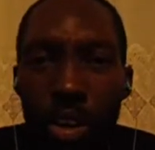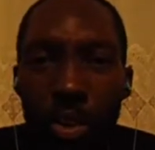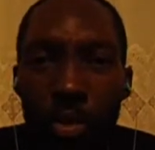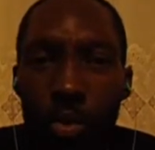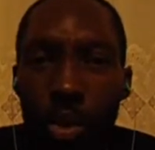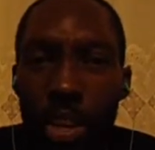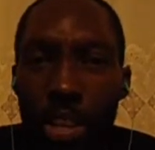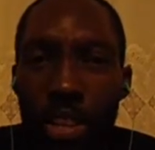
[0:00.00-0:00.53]

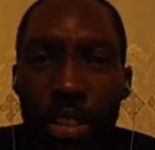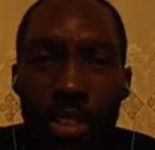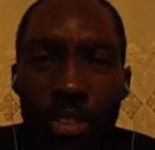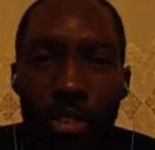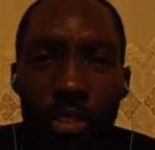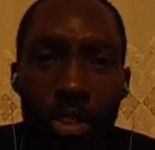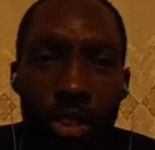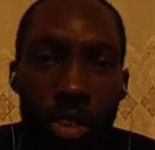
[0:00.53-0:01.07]
what it
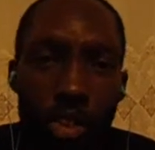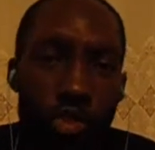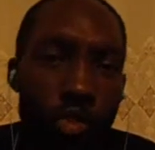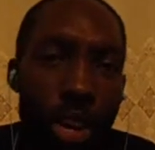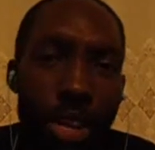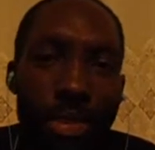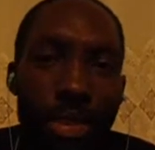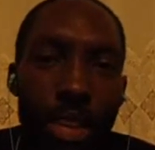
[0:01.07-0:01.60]
is you're, you're
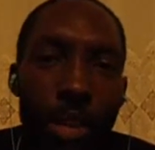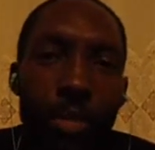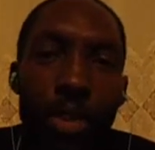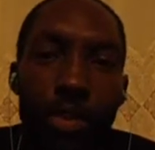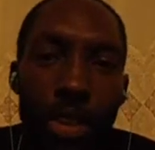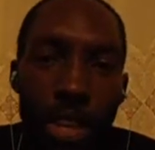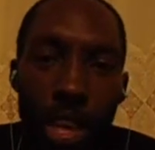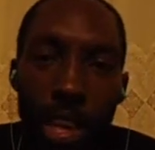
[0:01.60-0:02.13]
trying to
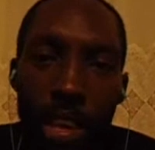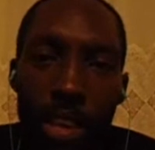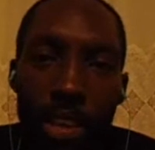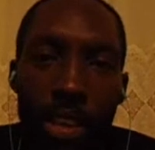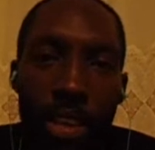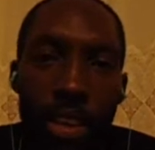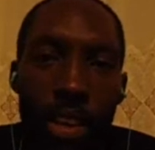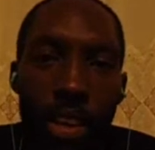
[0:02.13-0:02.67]
communicate.
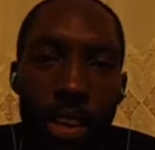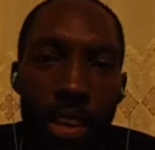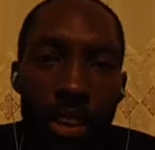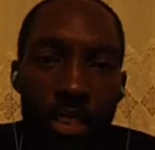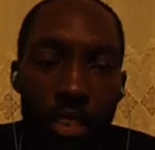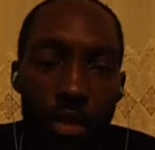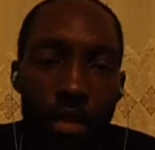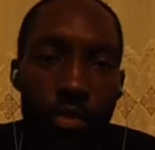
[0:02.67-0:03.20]

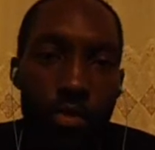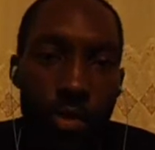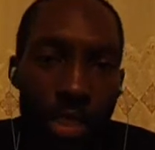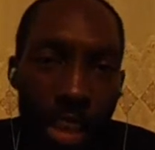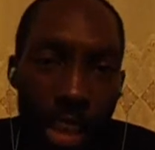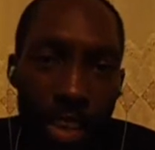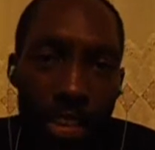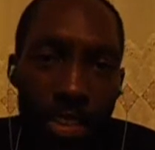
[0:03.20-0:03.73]
So through
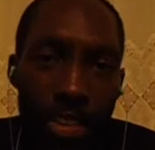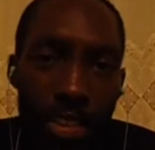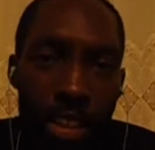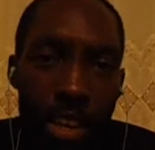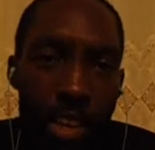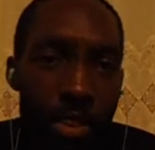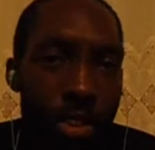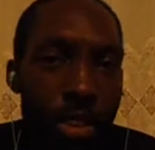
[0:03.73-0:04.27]
text,
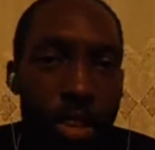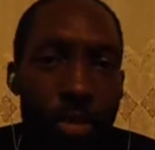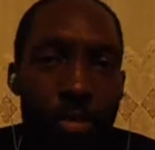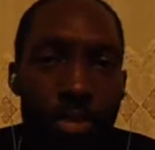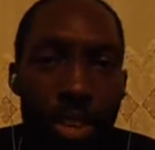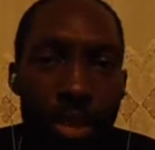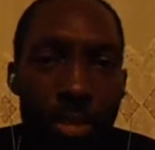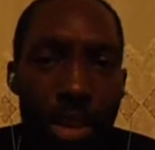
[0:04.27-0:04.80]
a girl can
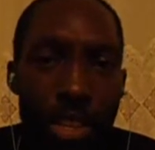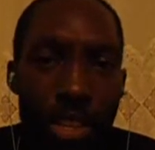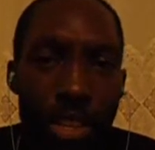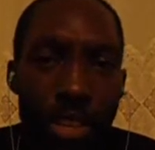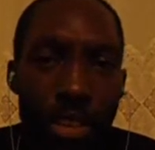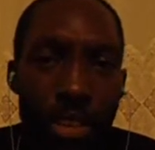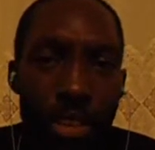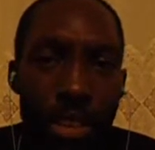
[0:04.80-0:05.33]
pretty
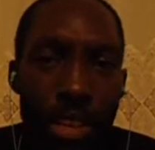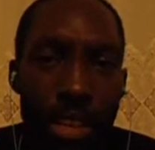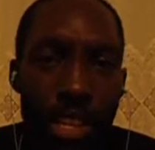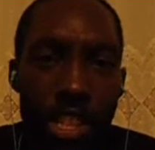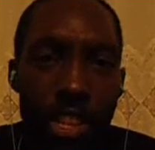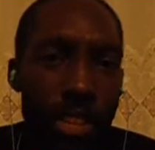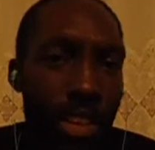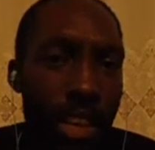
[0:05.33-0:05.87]
much
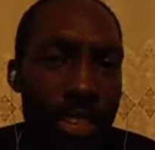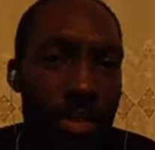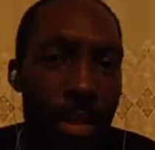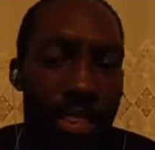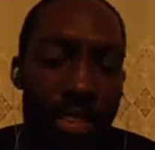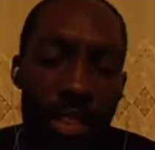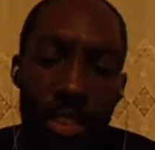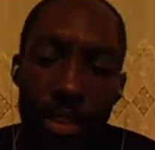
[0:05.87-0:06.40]
get your text
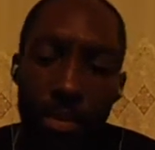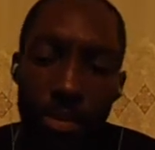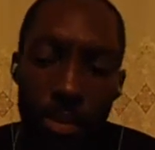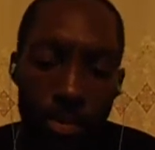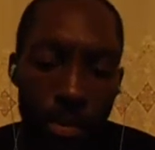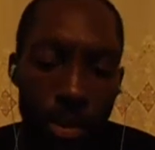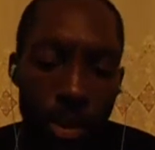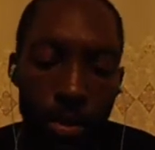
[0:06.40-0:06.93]
message. Boop,
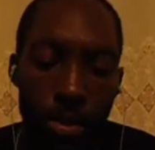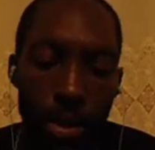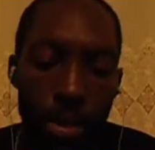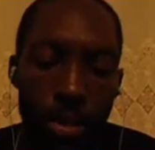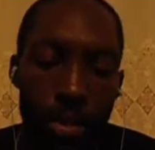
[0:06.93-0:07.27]
okay,